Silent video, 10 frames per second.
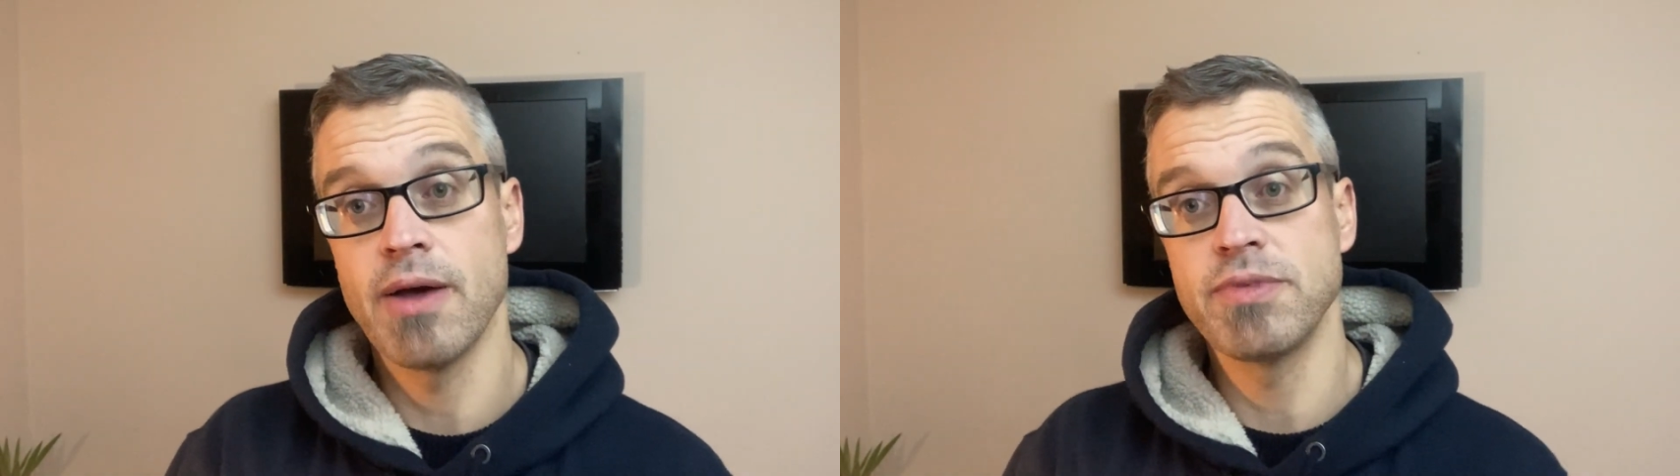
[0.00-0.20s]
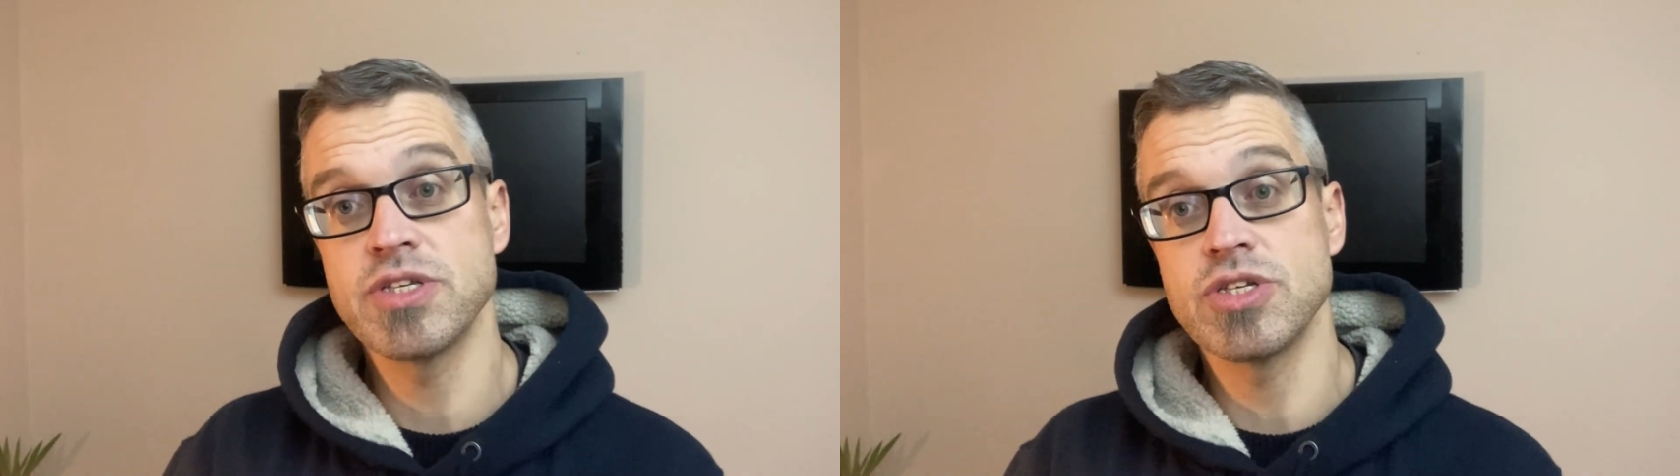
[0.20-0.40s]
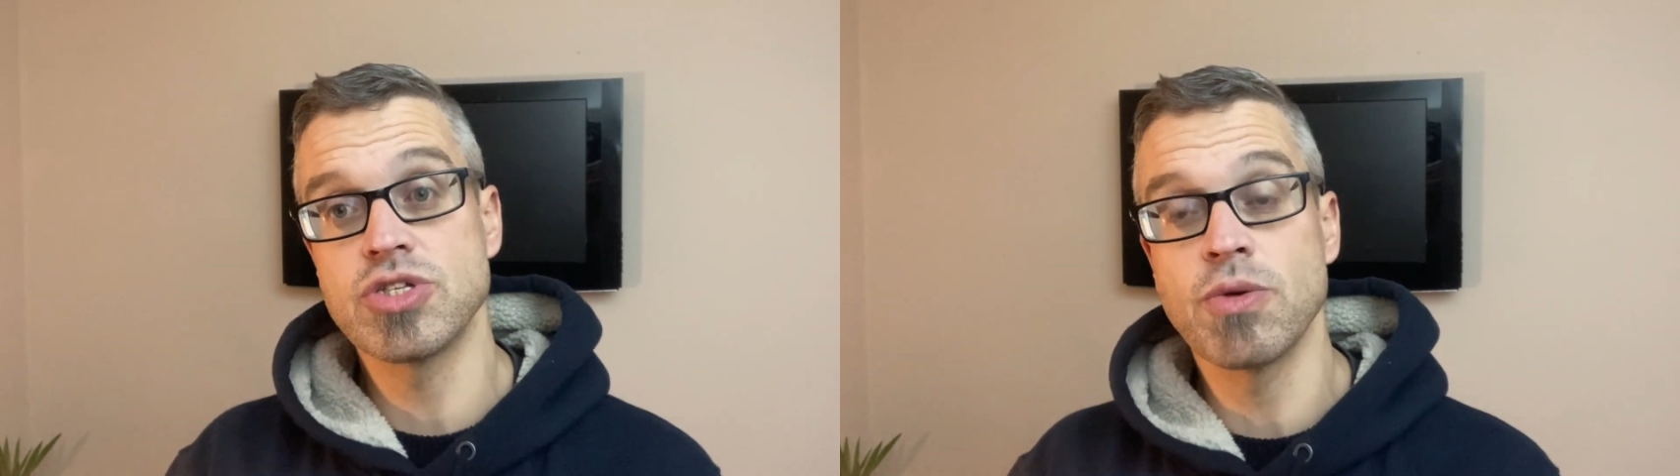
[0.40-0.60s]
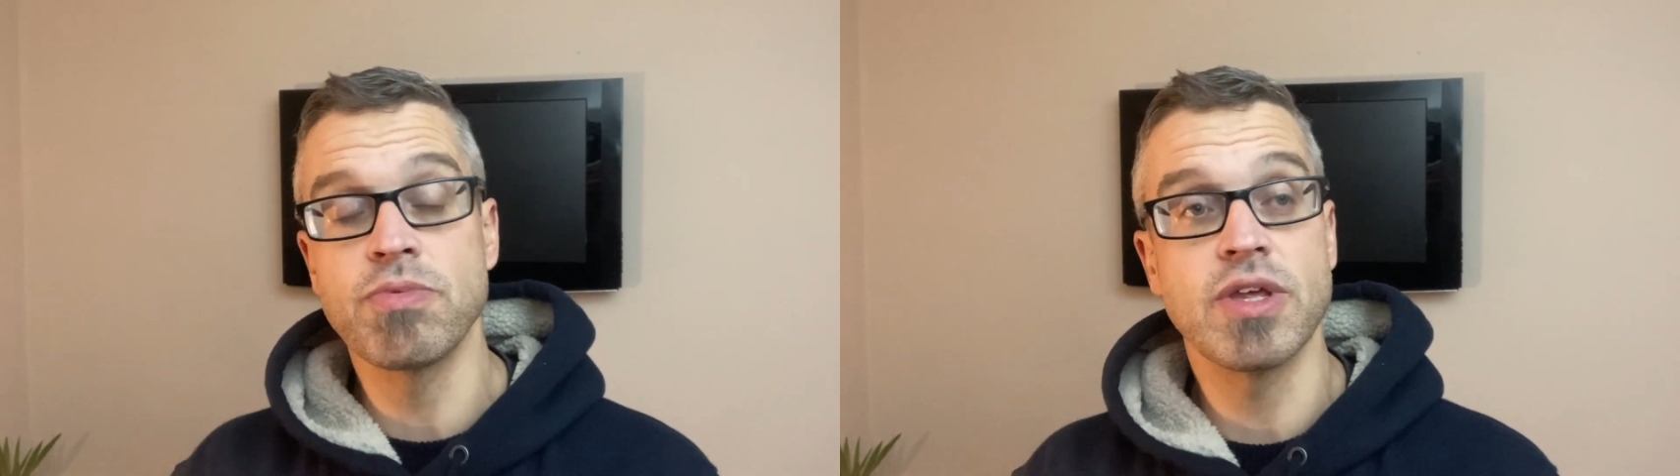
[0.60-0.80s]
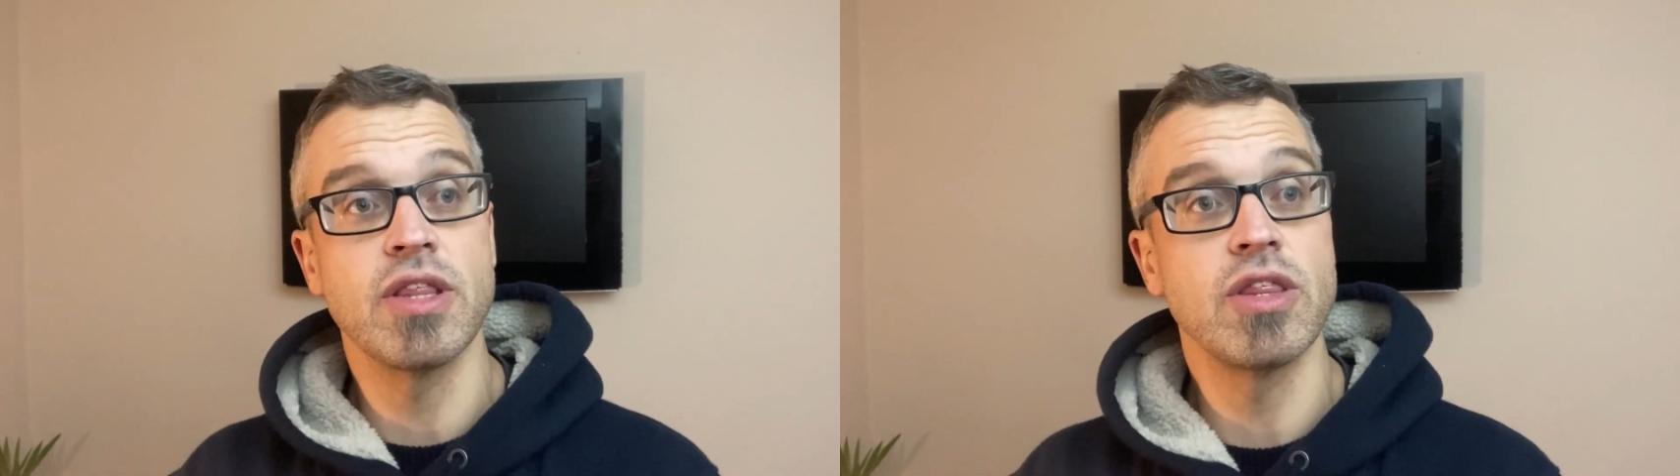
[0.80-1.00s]
This is
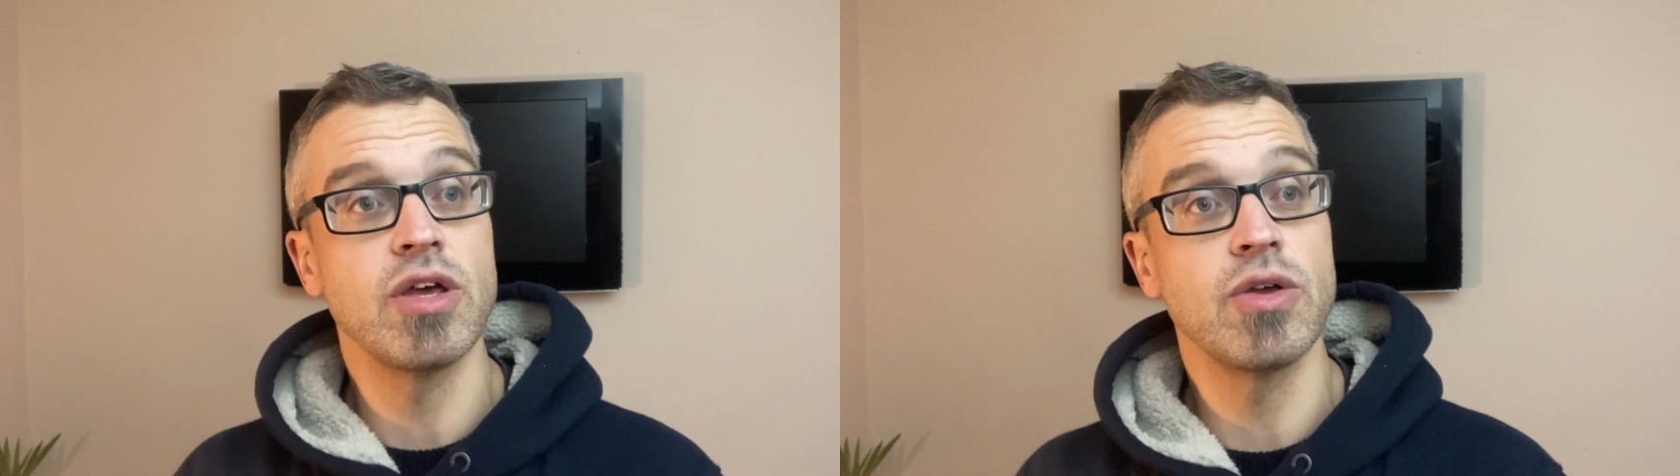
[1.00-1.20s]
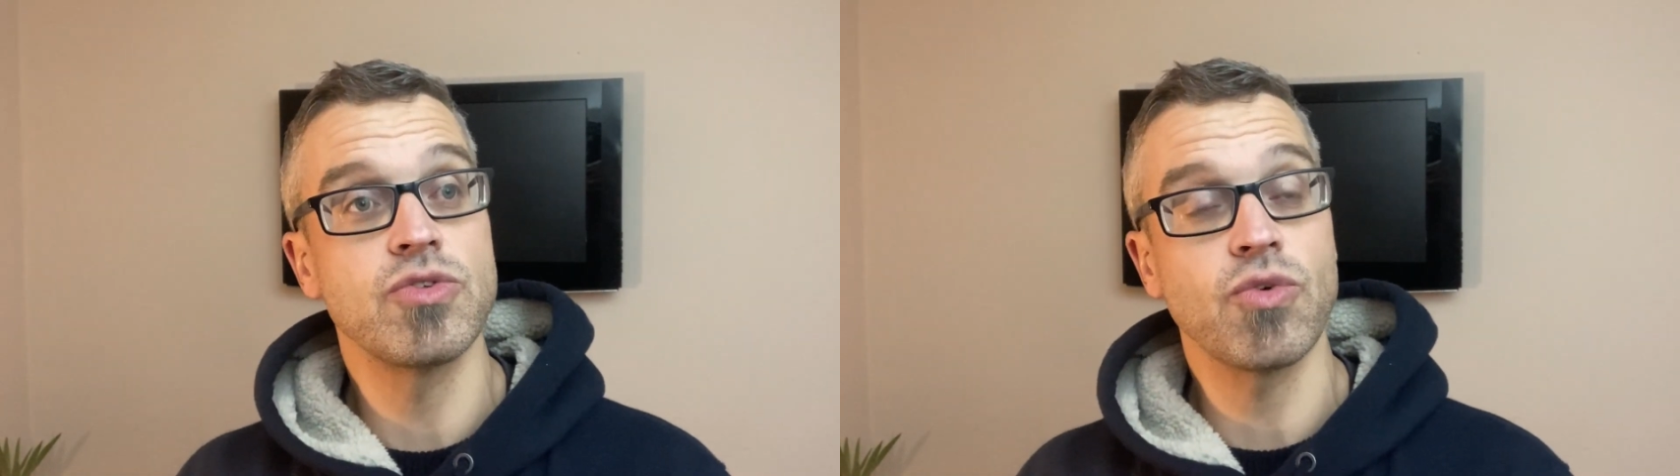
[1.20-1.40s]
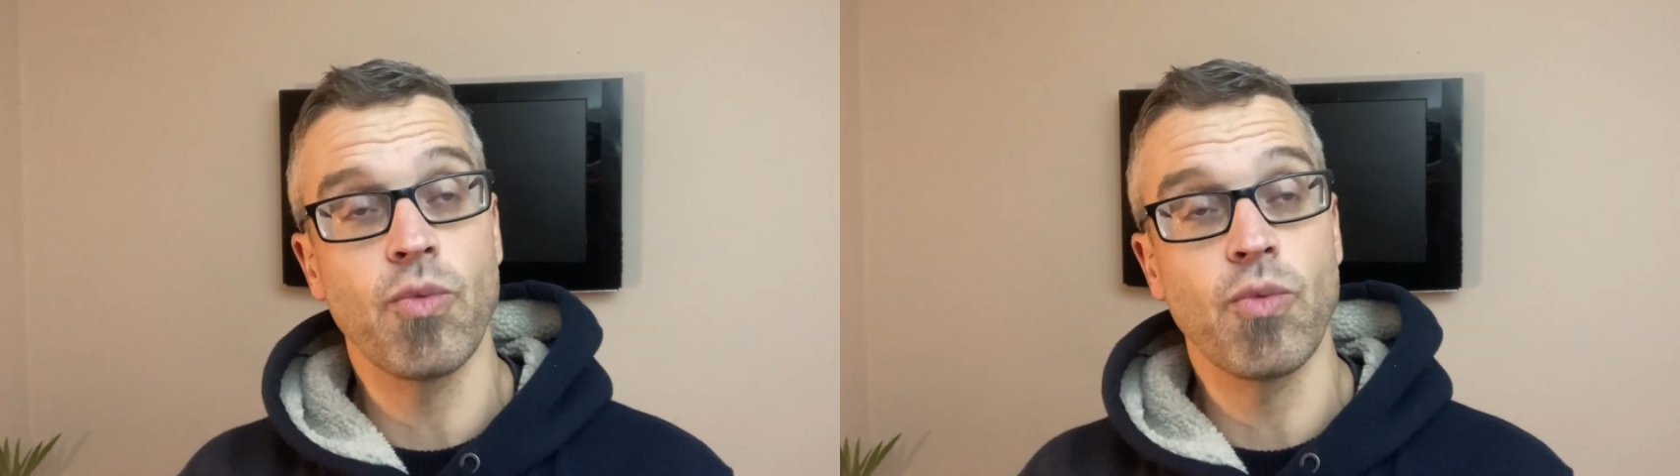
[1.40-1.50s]
something that